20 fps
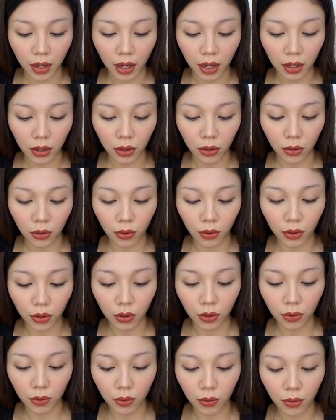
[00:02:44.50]
ito
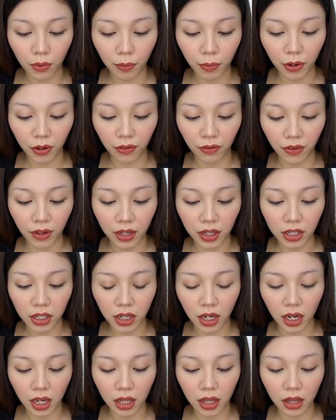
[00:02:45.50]
yung perfect
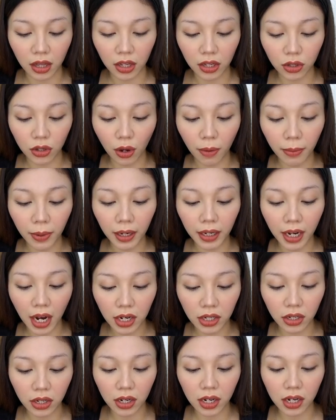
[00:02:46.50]
shade. Sobrang
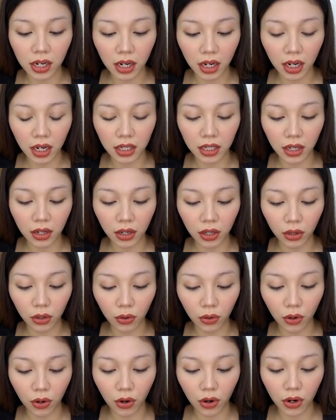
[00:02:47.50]
natural kasi
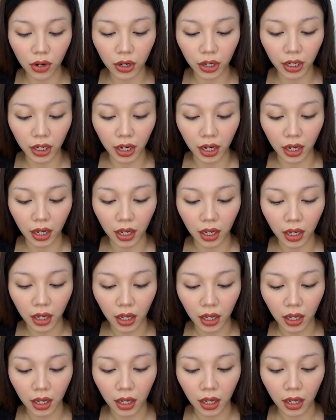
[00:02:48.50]
nitong color eh.
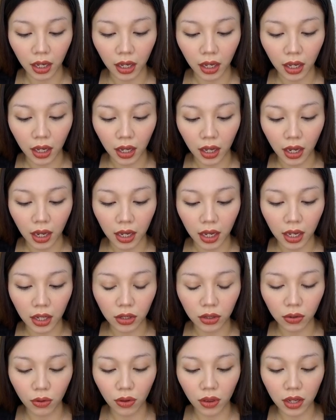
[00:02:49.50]

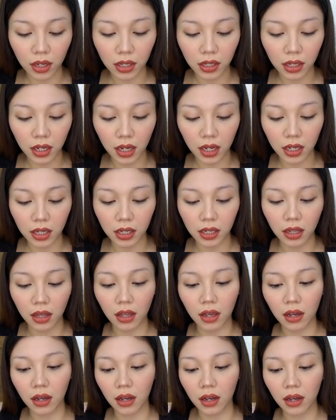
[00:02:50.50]
Ayan, so this is
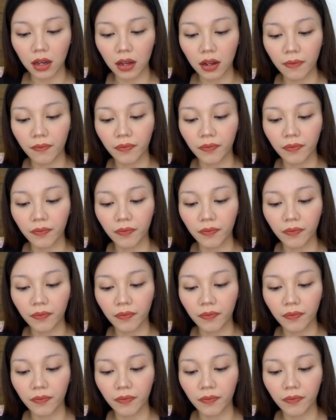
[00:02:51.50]
the